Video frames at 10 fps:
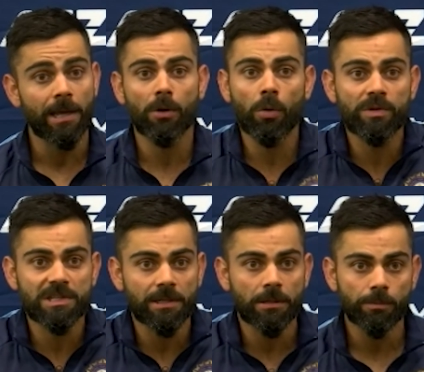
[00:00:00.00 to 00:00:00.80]
and
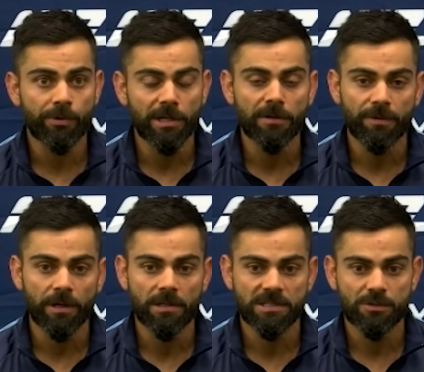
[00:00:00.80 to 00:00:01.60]
obviously brilliant
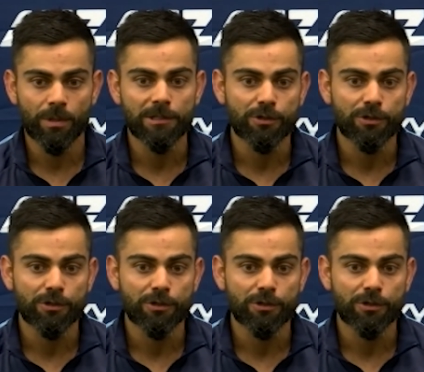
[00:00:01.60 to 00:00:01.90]
fielders as well.